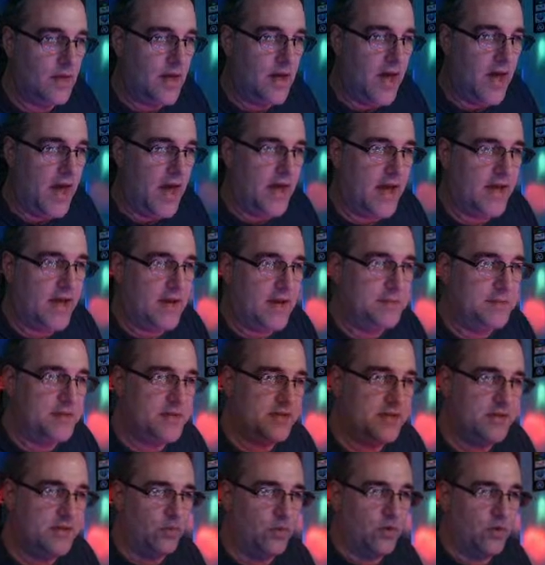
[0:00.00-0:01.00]
At Games
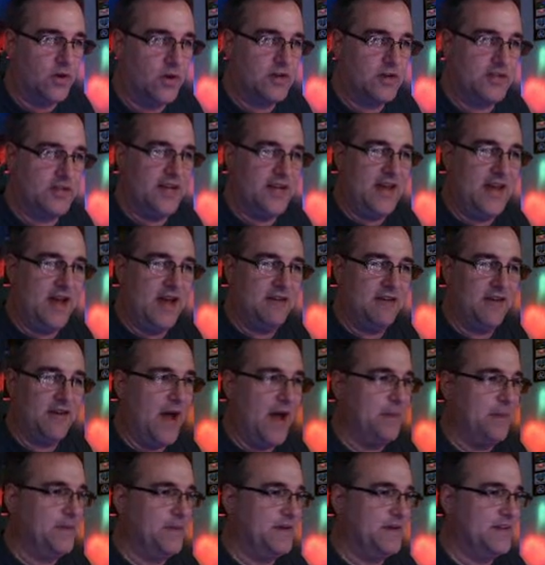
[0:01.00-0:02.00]
is the worst thing that ever
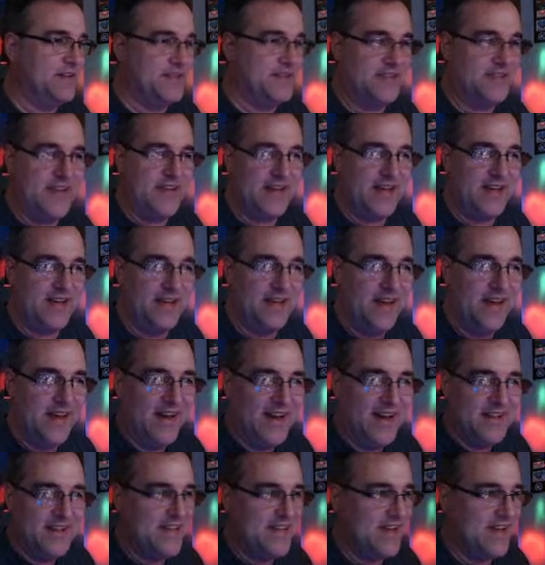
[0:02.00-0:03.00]
happened to the
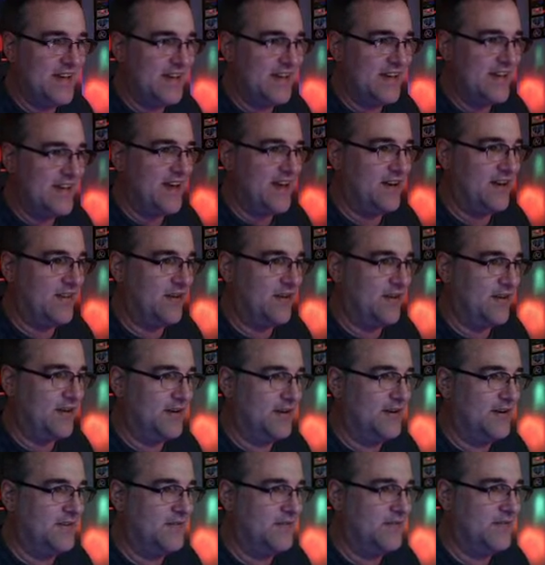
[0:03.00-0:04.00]
Sega catalog.
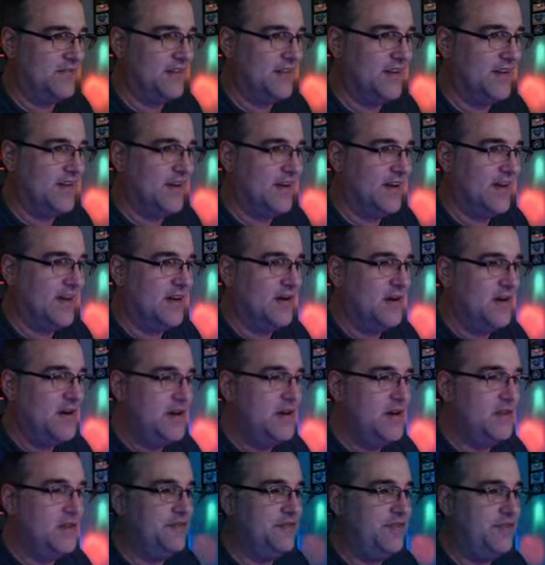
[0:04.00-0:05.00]
You
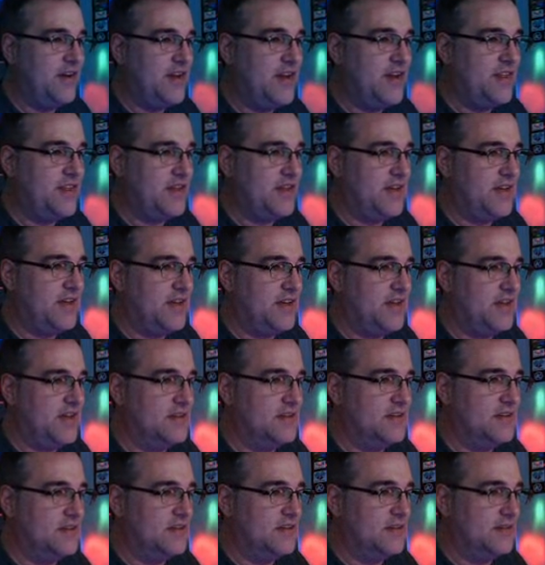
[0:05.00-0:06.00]
know, the funny thing
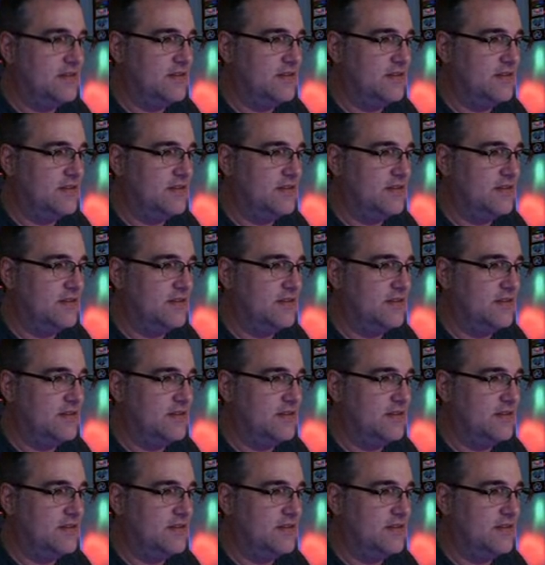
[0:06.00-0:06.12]
is,